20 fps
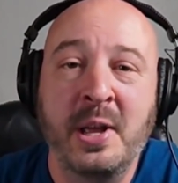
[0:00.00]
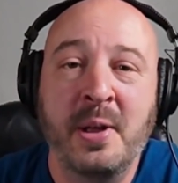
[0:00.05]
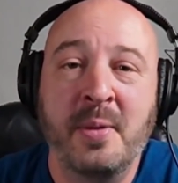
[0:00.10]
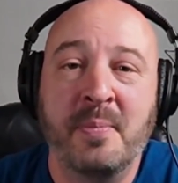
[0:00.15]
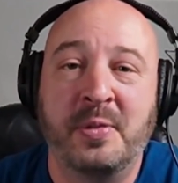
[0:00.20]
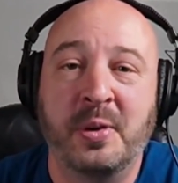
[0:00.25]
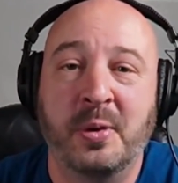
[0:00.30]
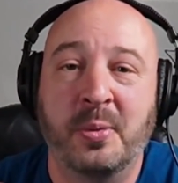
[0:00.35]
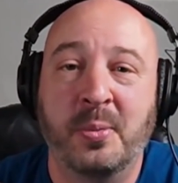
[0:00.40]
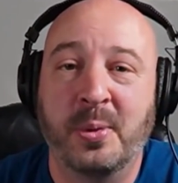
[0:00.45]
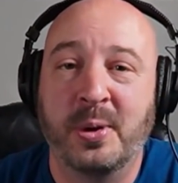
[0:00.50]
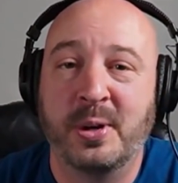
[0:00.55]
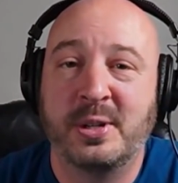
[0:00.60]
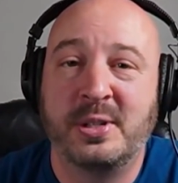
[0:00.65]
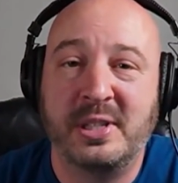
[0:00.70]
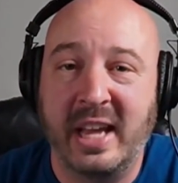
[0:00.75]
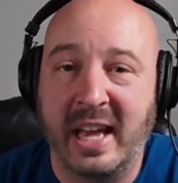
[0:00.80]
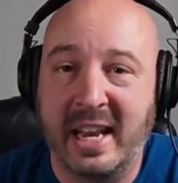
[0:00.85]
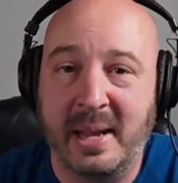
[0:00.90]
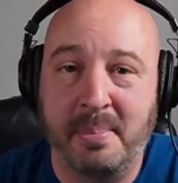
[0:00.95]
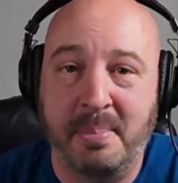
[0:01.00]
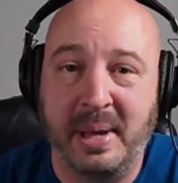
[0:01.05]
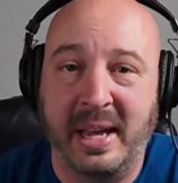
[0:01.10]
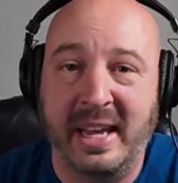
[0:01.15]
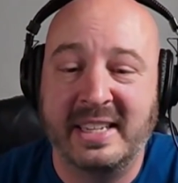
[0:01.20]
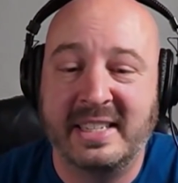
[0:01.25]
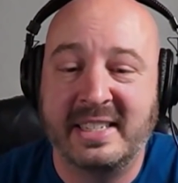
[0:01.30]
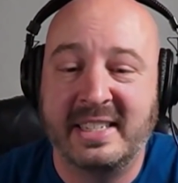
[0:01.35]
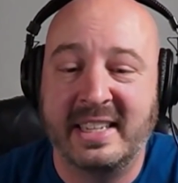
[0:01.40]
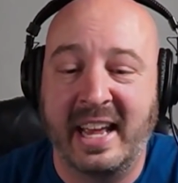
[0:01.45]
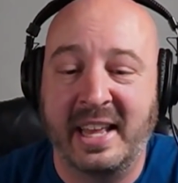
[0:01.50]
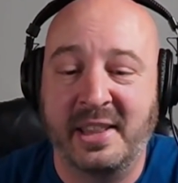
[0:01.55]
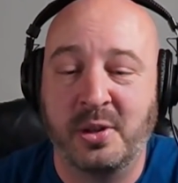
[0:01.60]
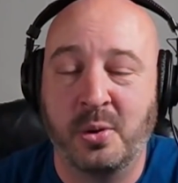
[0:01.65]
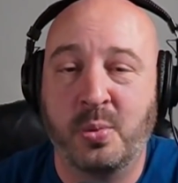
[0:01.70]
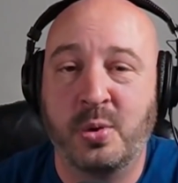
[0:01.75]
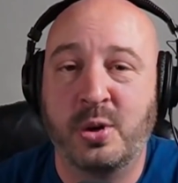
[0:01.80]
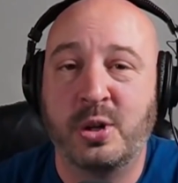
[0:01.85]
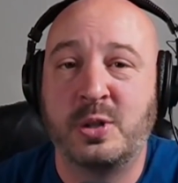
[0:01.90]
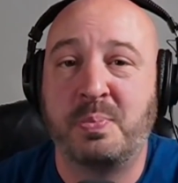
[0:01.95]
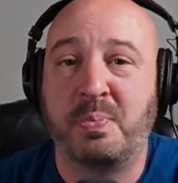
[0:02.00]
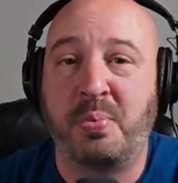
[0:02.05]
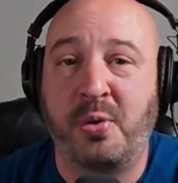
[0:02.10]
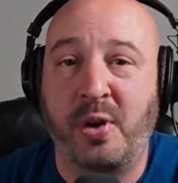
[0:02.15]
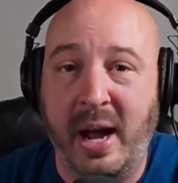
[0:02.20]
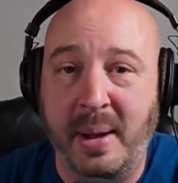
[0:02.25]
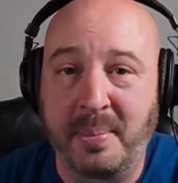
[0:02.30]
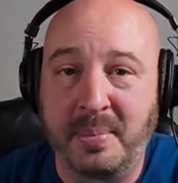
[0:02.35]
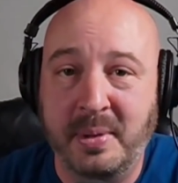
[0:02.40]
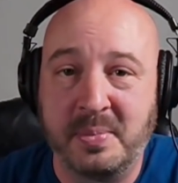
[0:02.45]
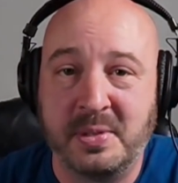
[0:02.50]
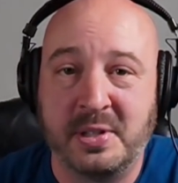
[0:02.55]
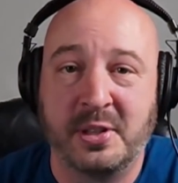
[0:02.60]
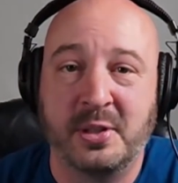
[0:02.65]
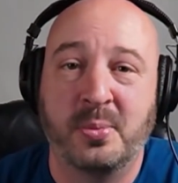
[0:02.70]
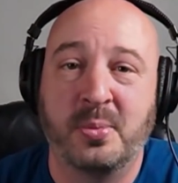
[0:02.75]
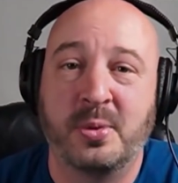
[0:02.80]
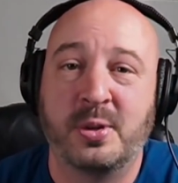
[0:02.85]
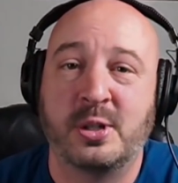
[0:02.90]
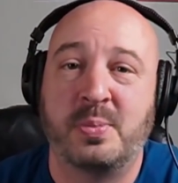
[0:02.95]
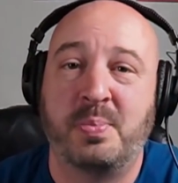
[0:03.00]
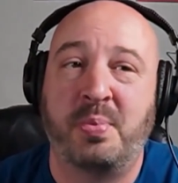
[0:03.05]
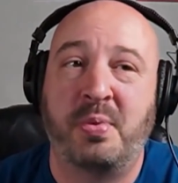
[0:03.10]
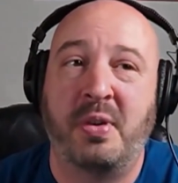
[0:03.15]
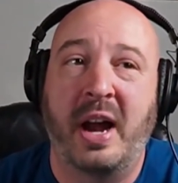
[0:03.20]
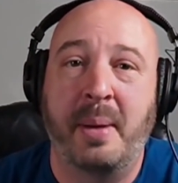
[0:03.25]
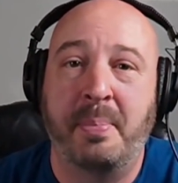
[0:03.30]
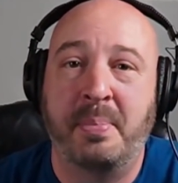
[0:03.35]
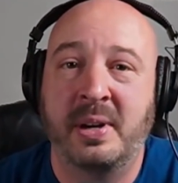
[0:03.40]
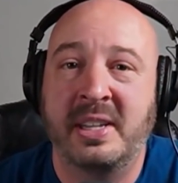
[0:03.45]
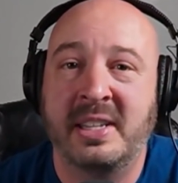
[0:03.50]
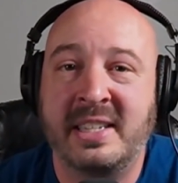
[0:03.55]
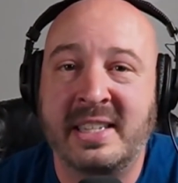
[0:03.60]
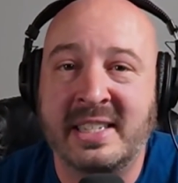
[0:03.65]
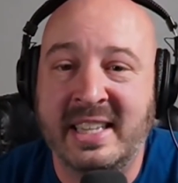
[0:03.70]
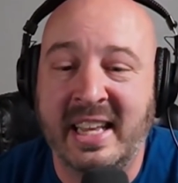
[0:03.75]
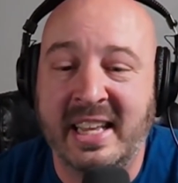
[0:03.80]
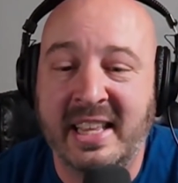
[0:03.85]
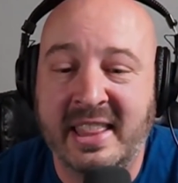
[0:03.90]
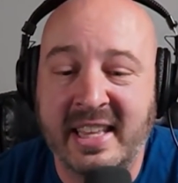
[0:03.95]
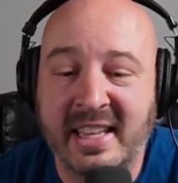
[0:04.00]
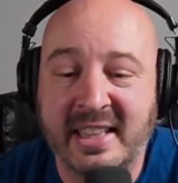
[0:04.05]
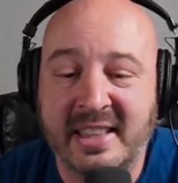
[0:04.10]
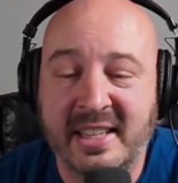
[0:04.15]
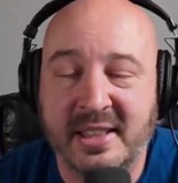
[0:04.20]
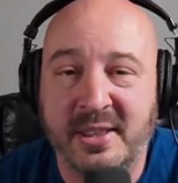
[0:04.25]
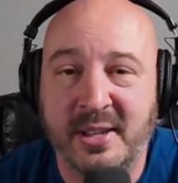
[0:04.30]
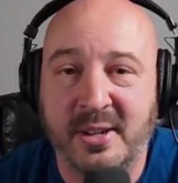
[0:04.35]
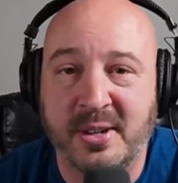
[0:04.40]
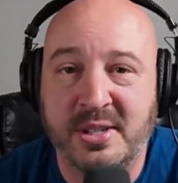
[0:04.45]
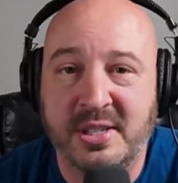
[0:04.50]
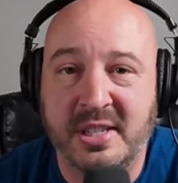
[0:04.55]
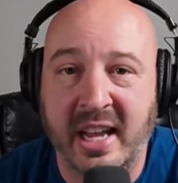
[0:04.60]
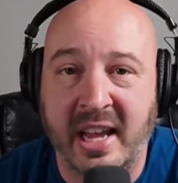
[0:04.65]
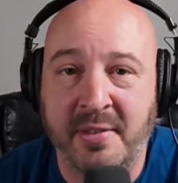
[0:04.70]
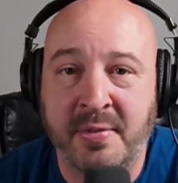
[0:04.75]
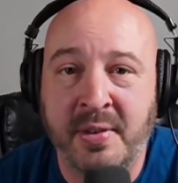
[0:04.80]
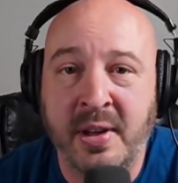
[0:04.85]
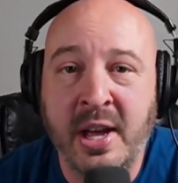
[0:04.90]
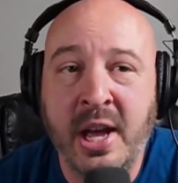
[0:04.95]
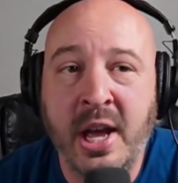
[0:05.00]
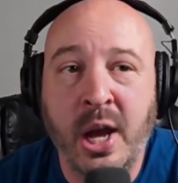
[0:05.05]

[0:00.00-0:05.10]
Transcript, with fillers: the worst tenant base and the worst problems and the worst properties because they think that they're safe.